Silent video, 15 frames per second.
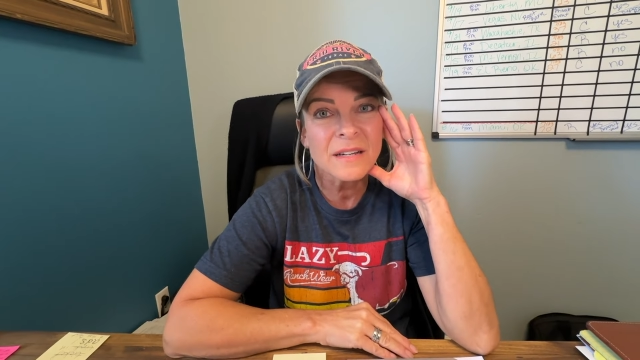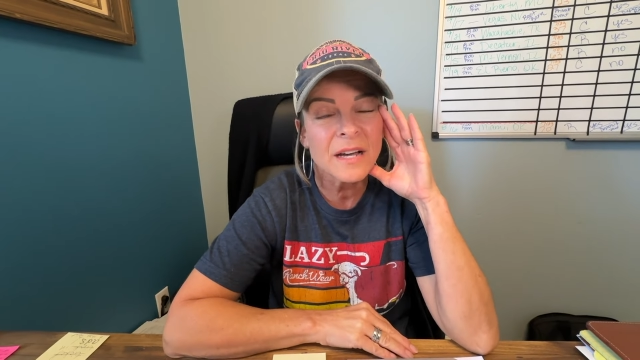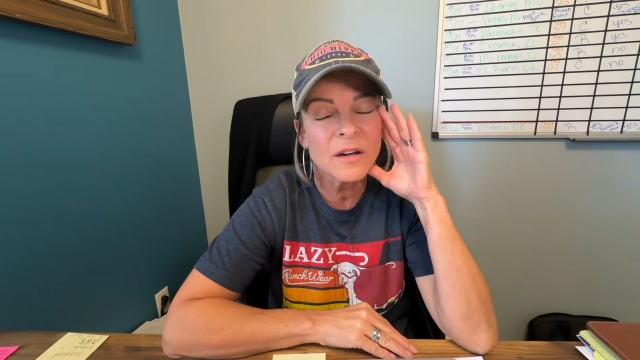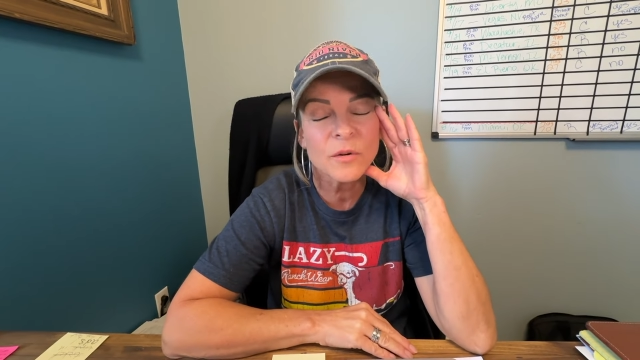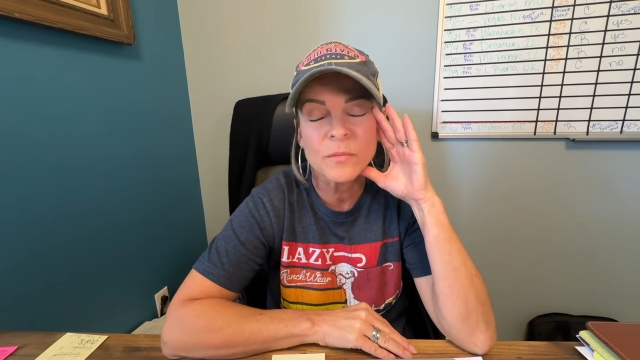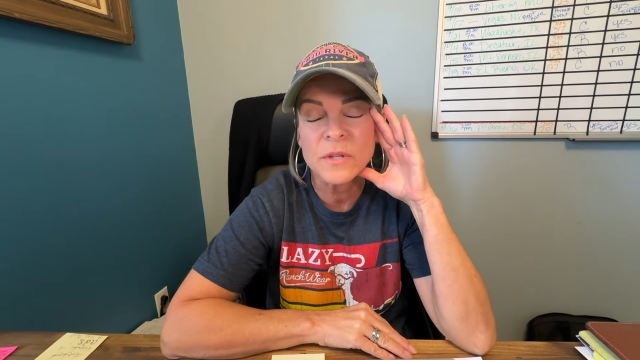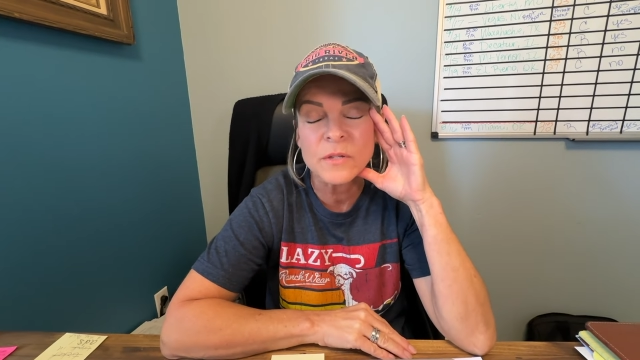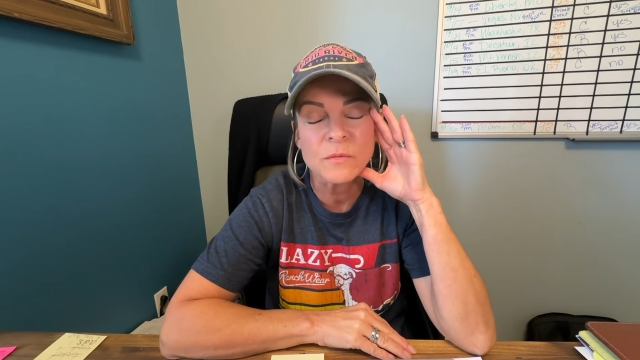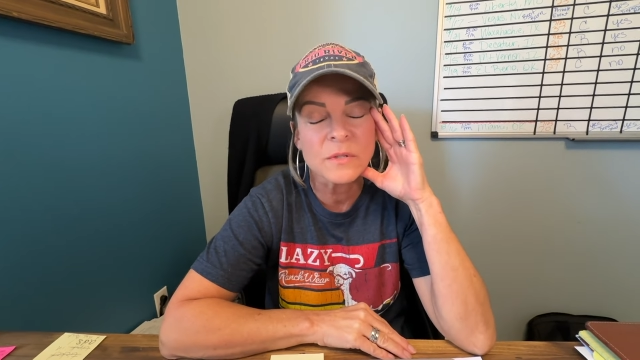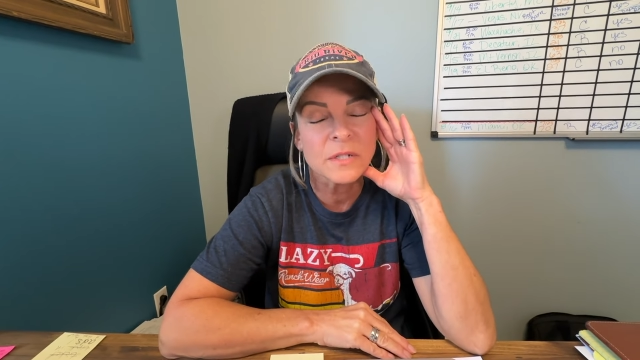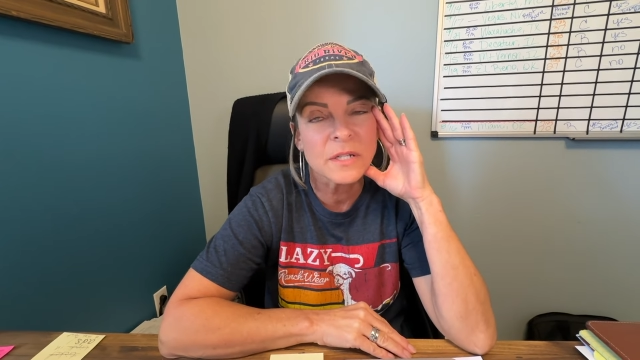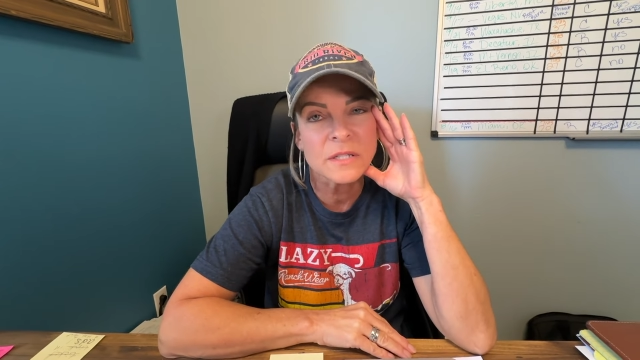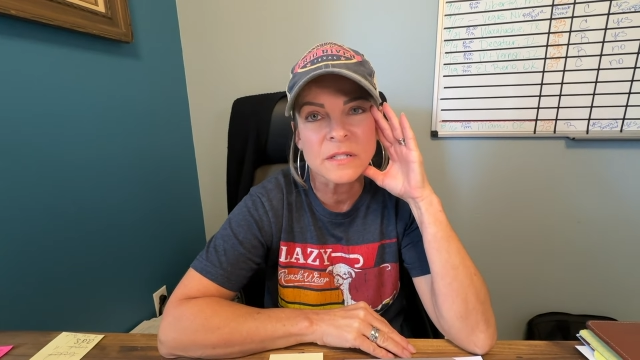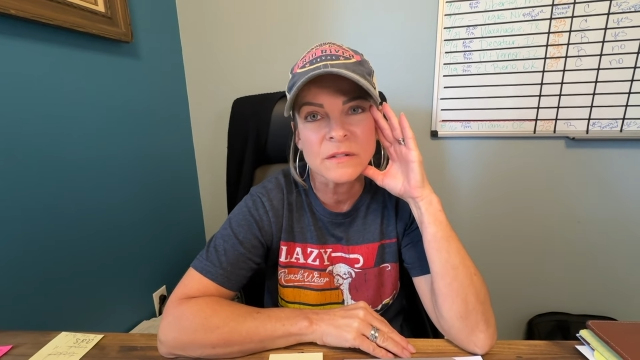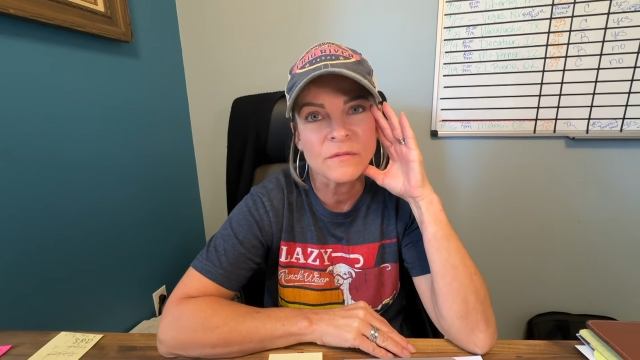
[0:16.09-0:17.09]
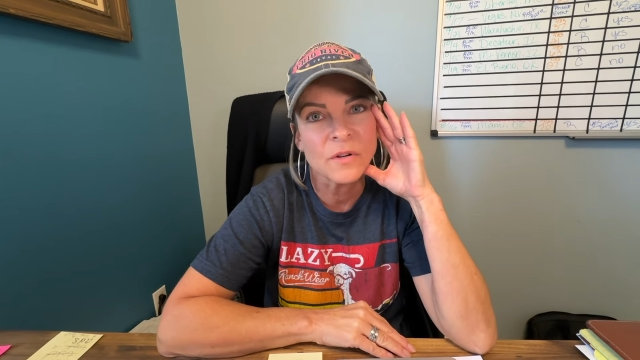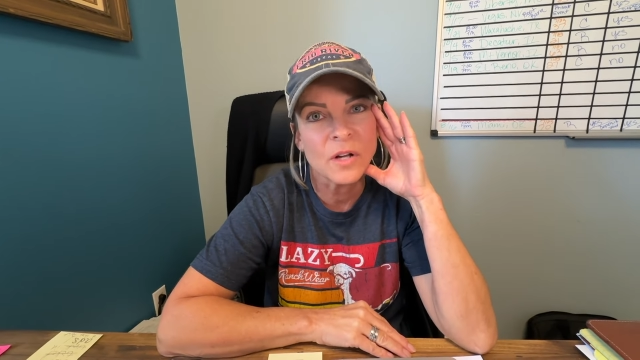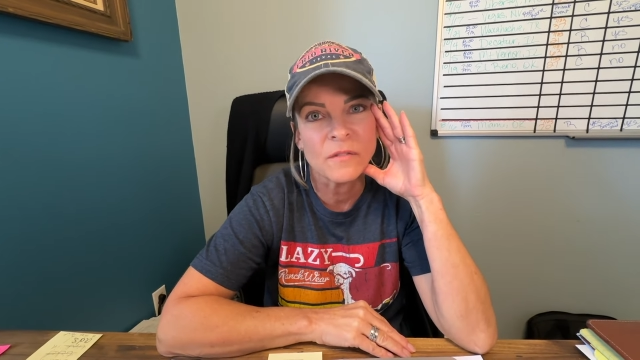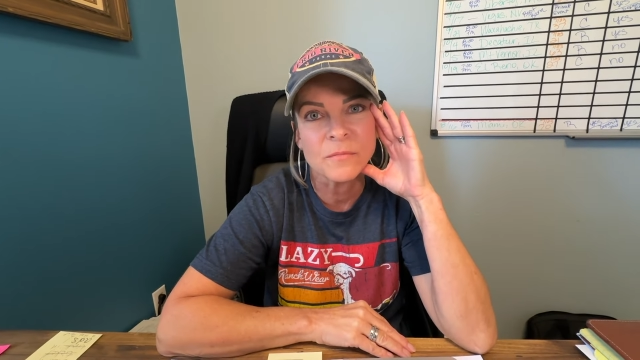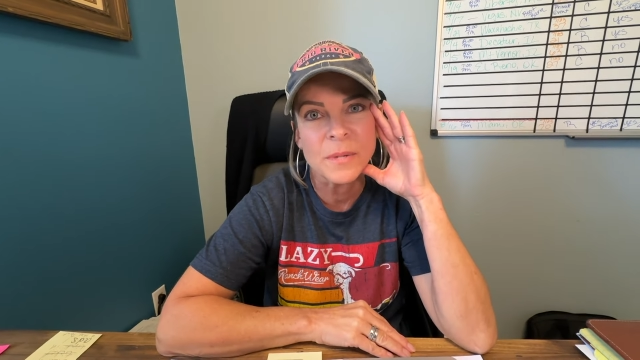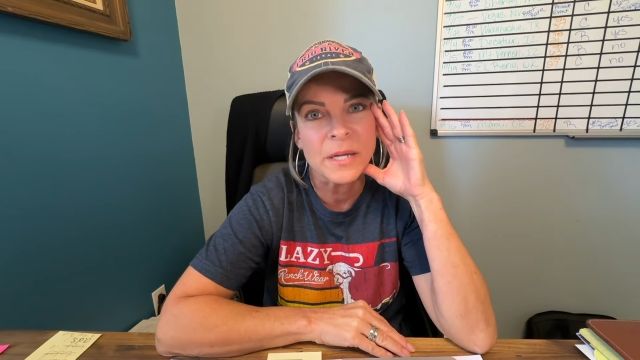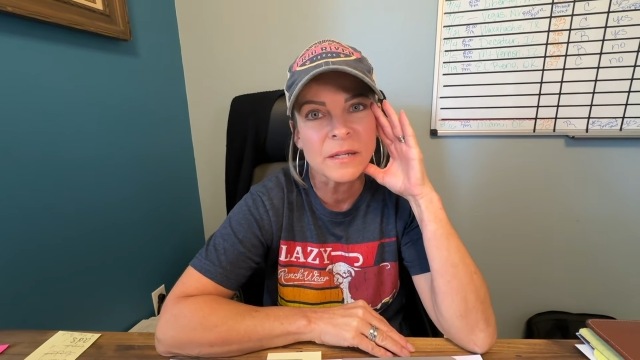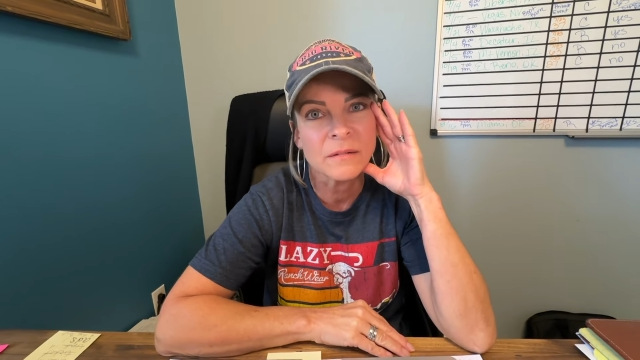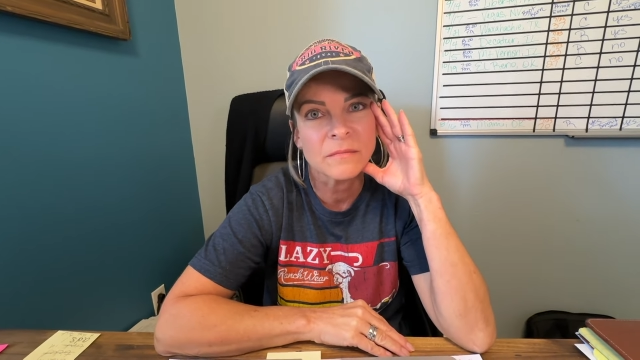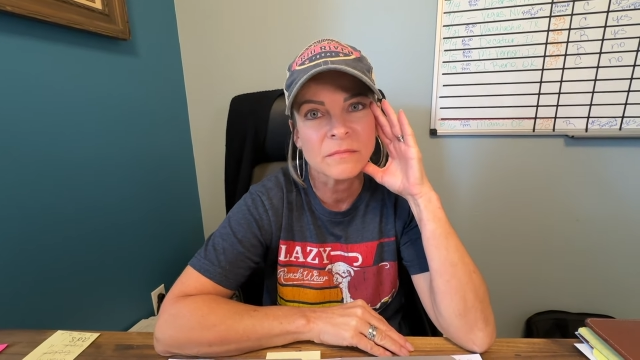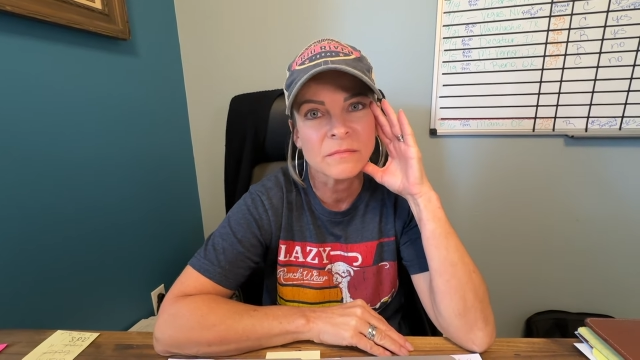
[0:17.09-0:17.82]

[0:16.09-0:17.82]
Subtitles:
I hope this one doesn't involve me.